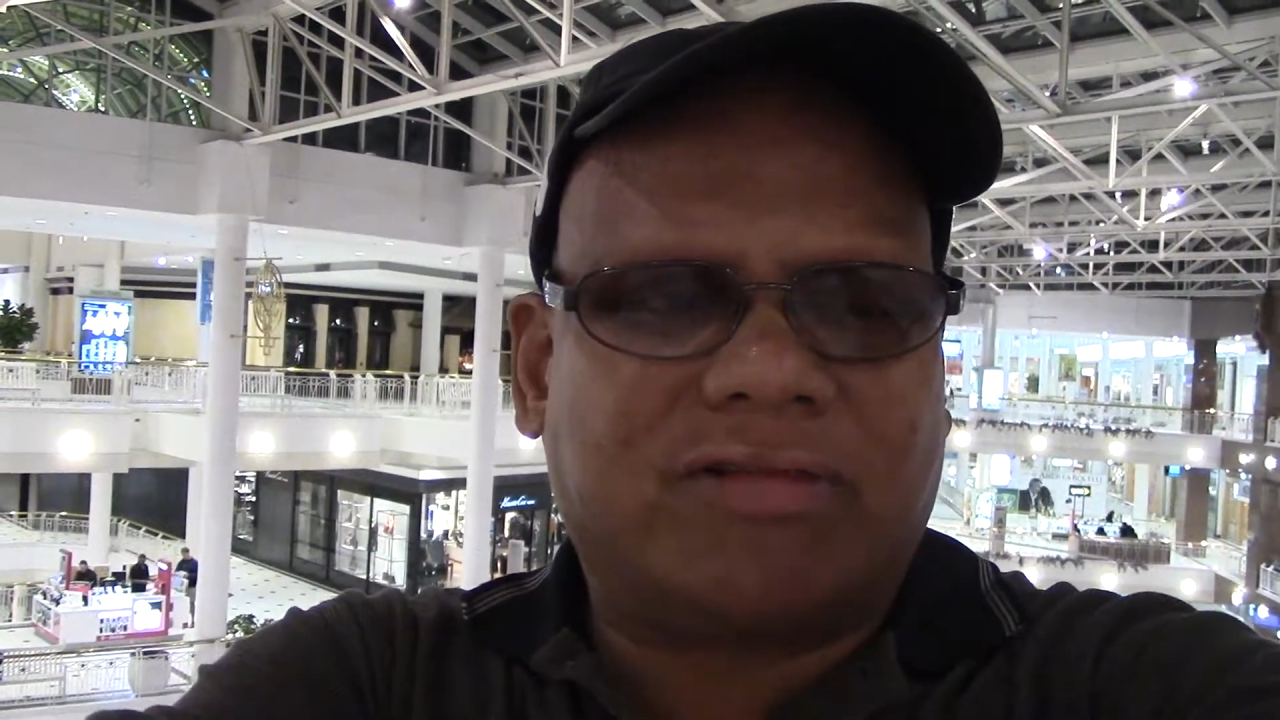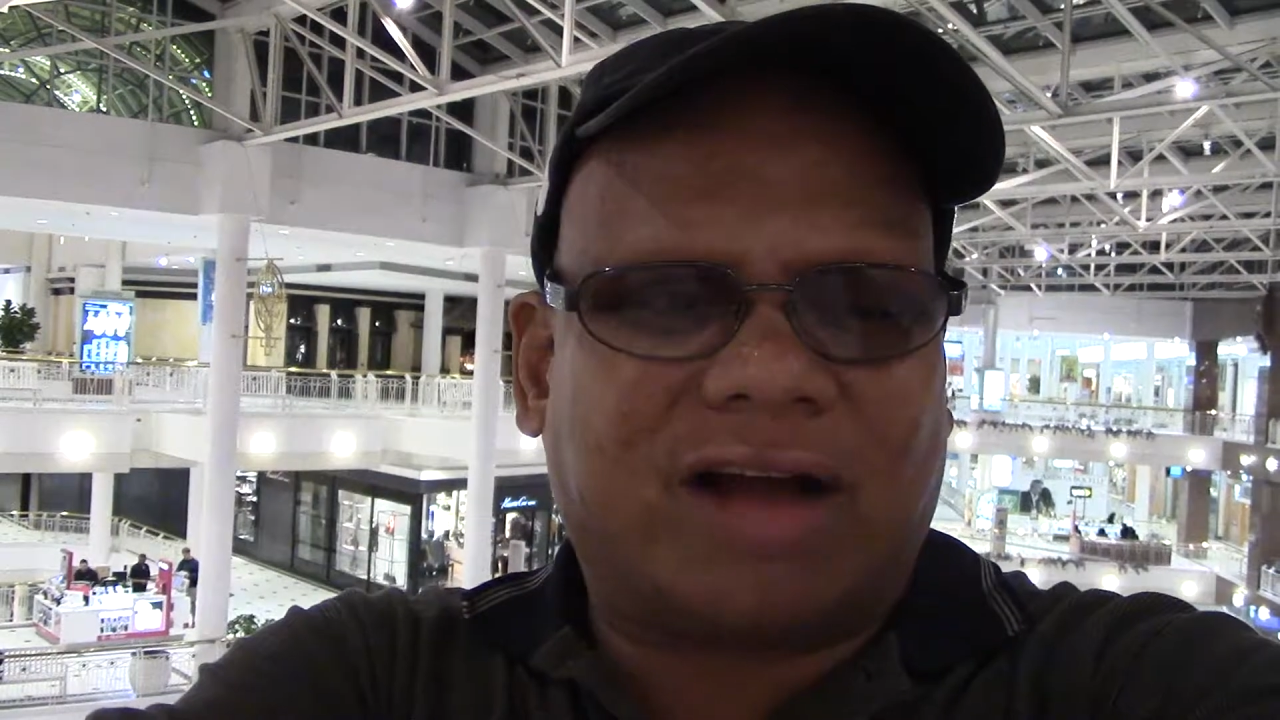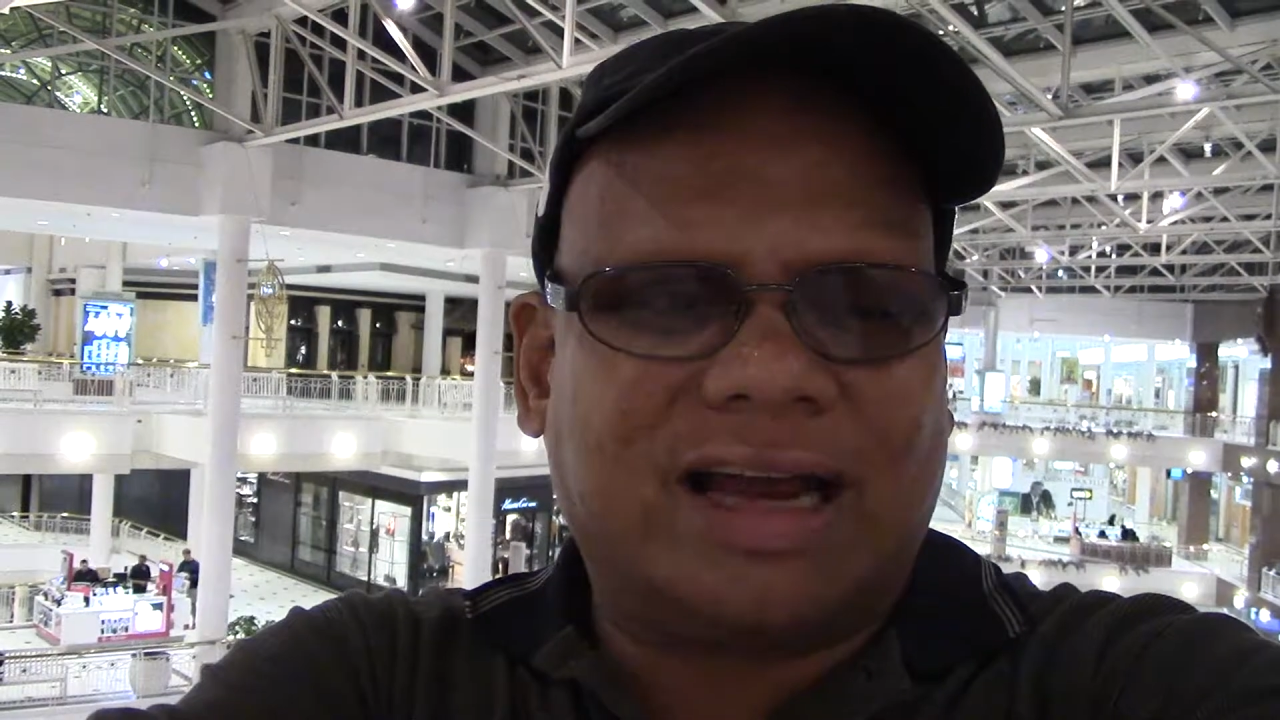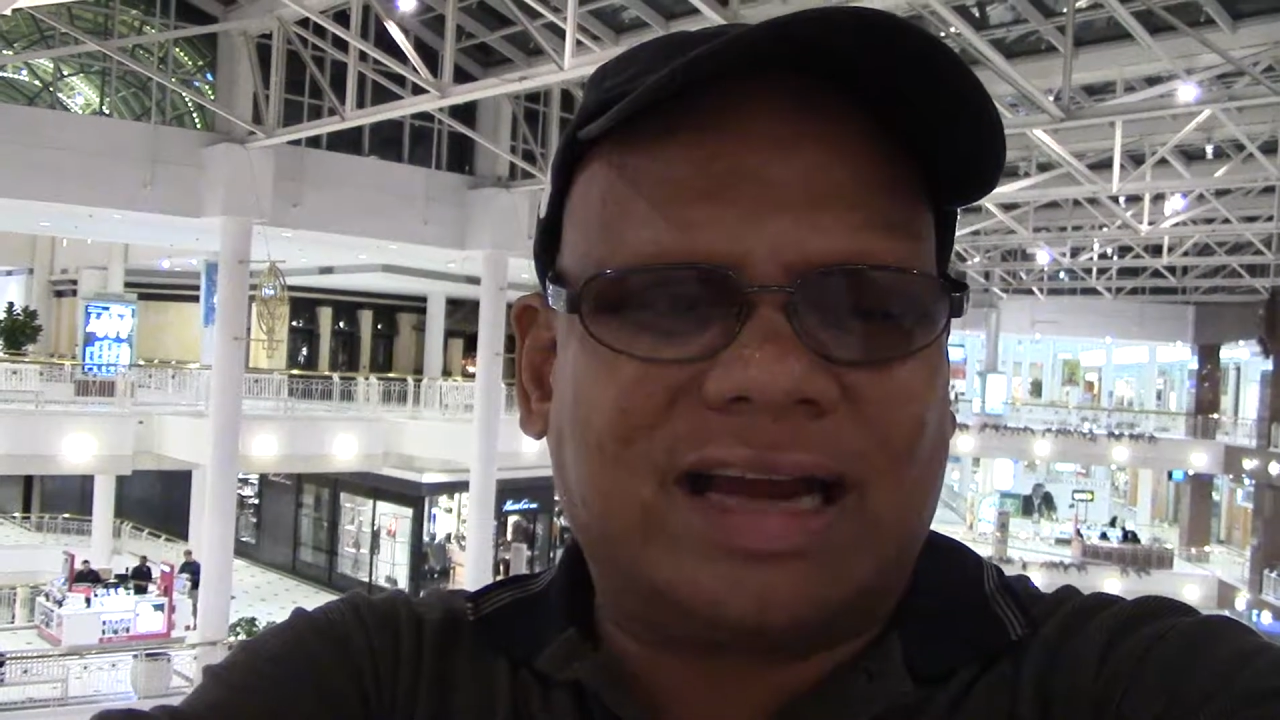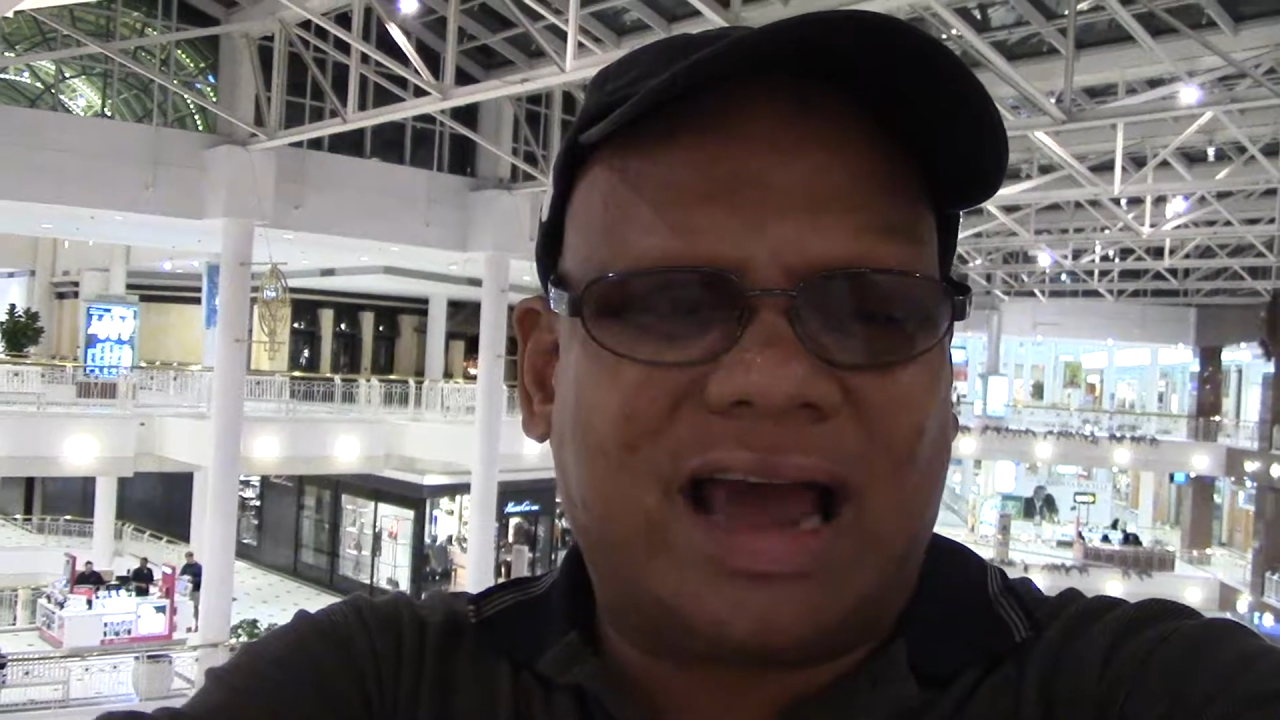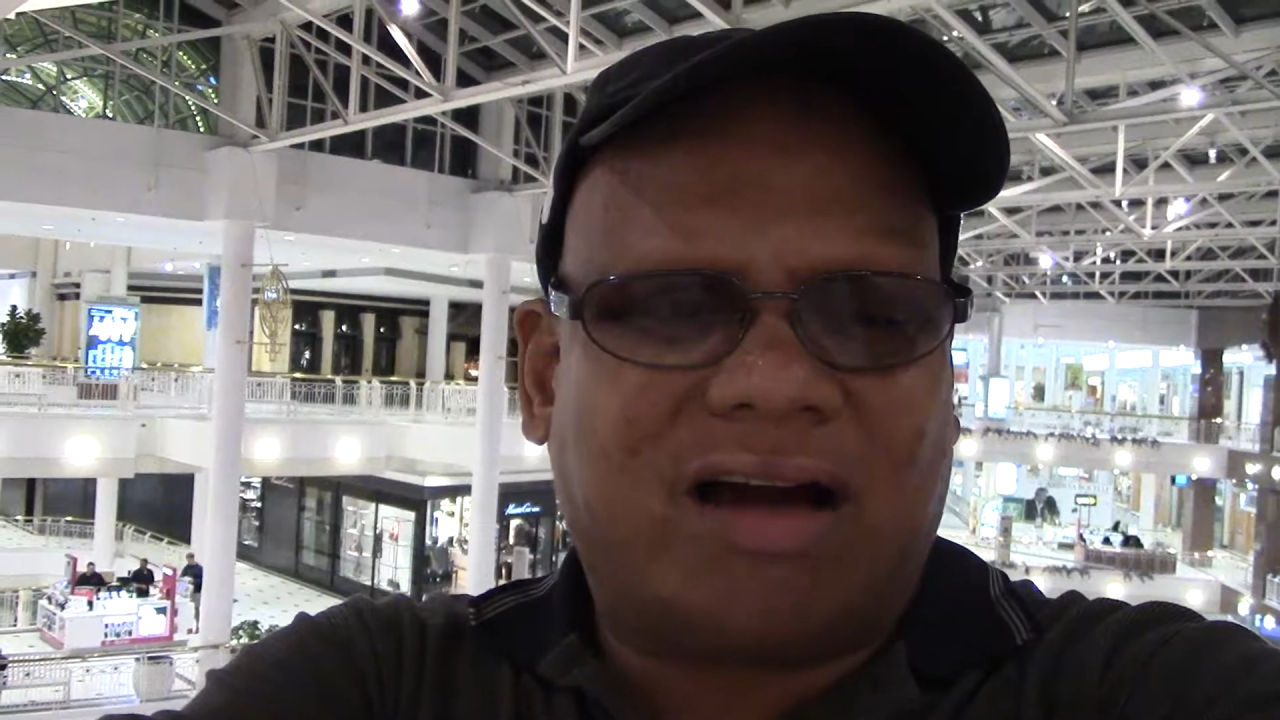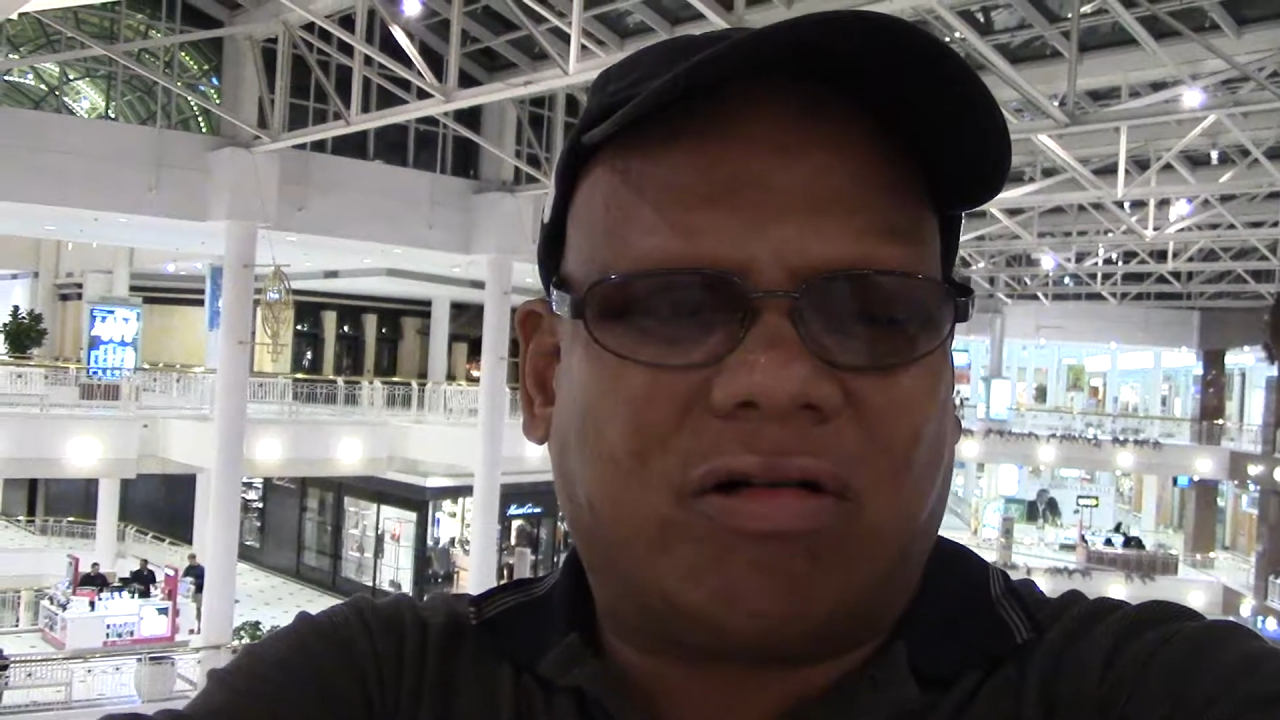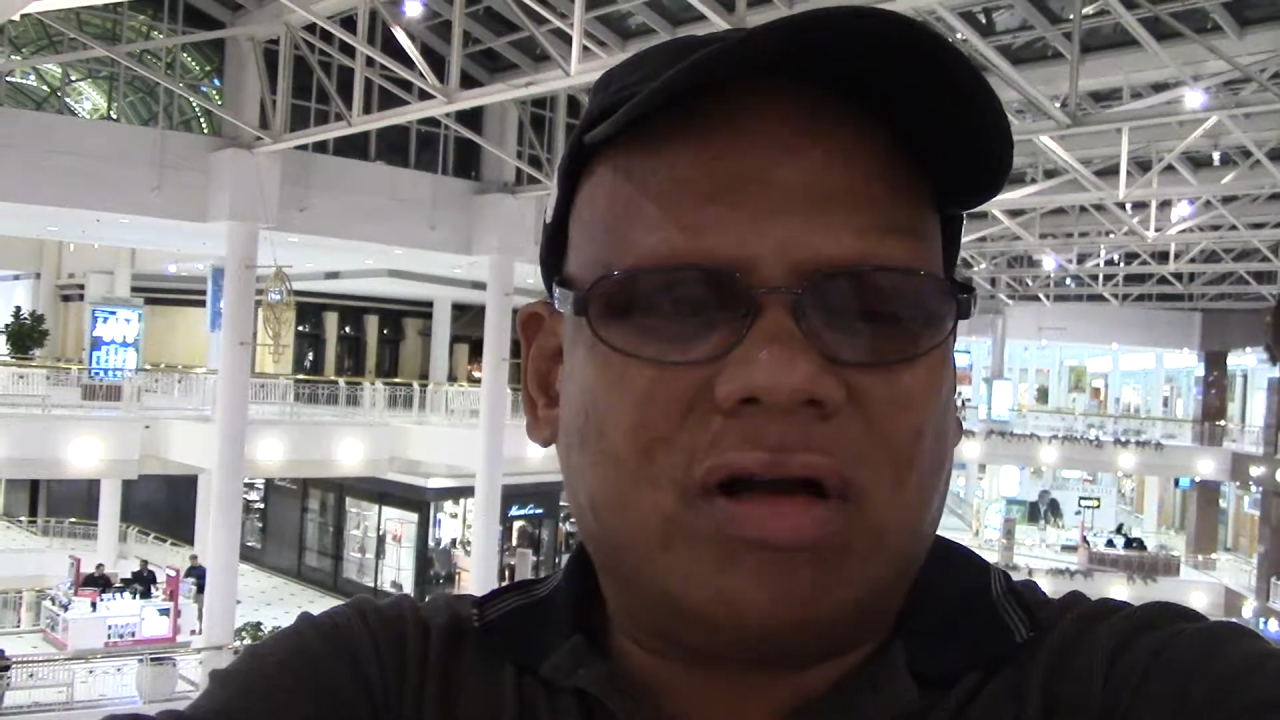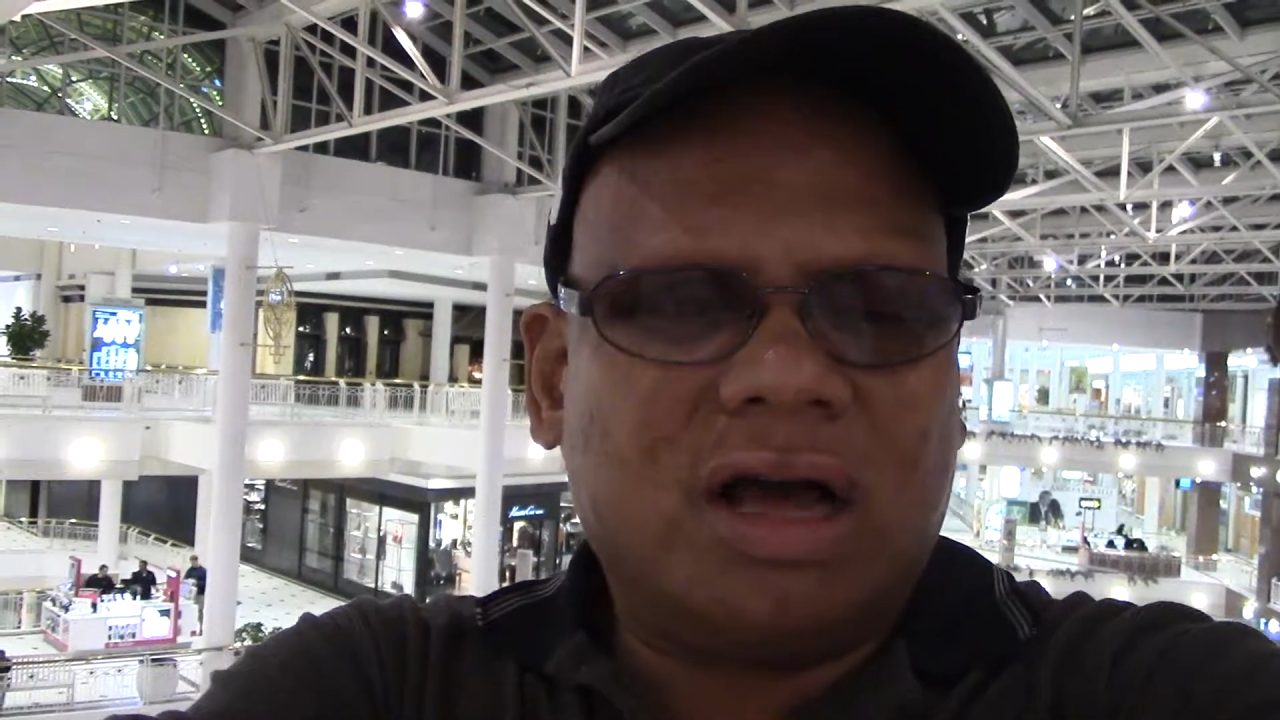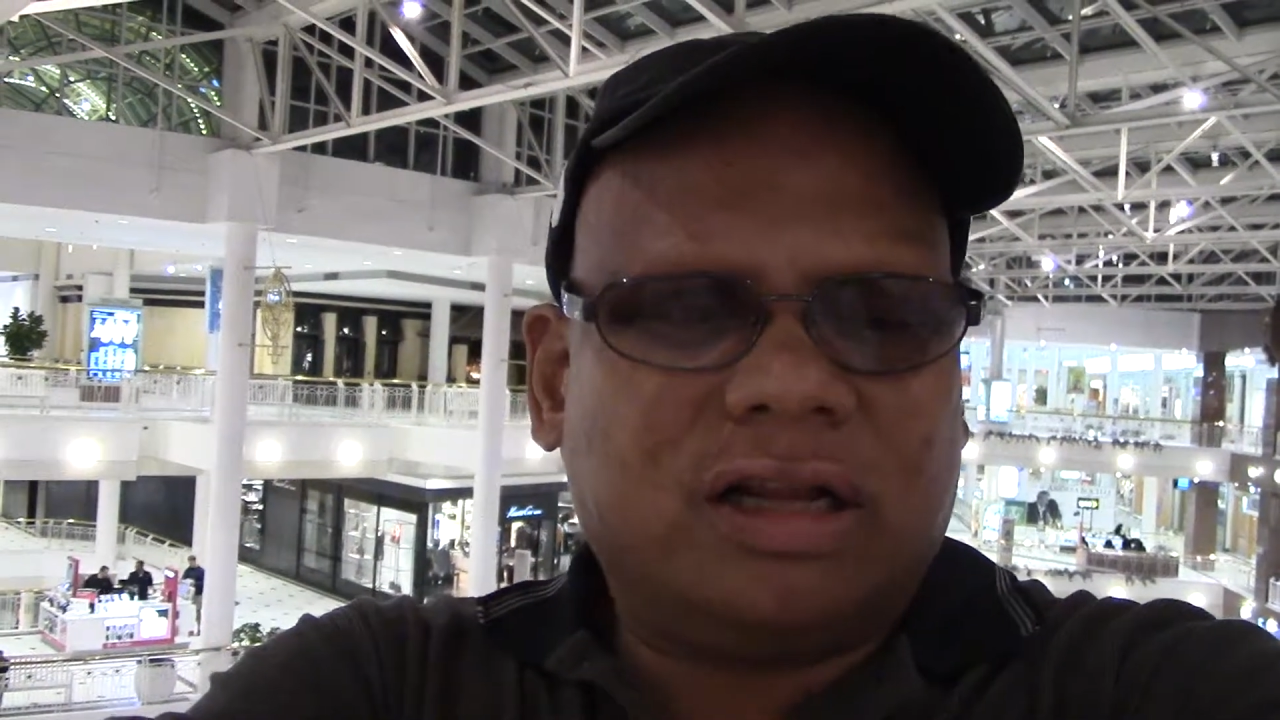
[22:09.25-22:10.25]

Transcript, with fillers: right now.